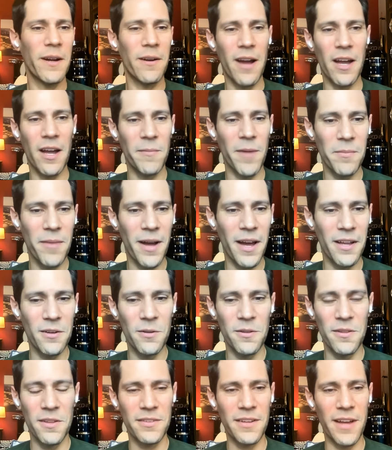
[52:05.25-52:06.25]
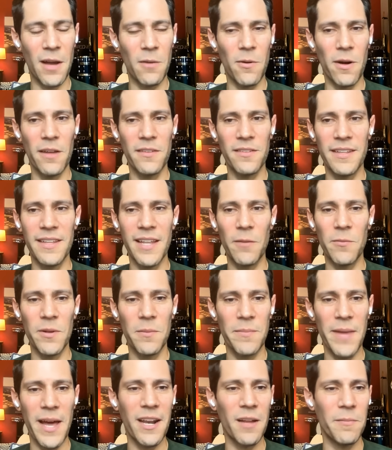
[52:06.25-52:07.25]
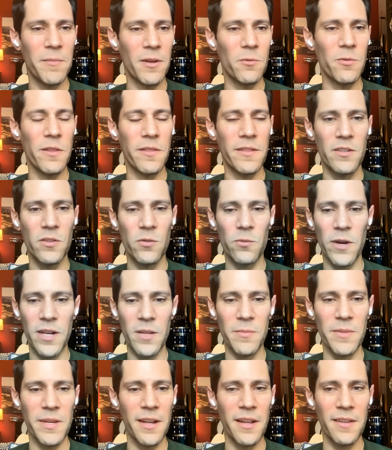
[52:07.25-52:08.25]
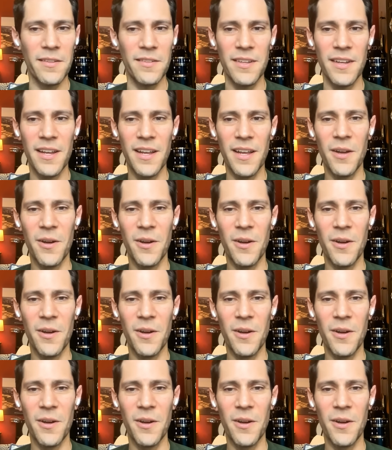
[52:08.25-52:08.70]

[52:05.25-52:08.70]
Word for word: to figure out in my mind who this guy was, and then we met him, and within 20 minutes,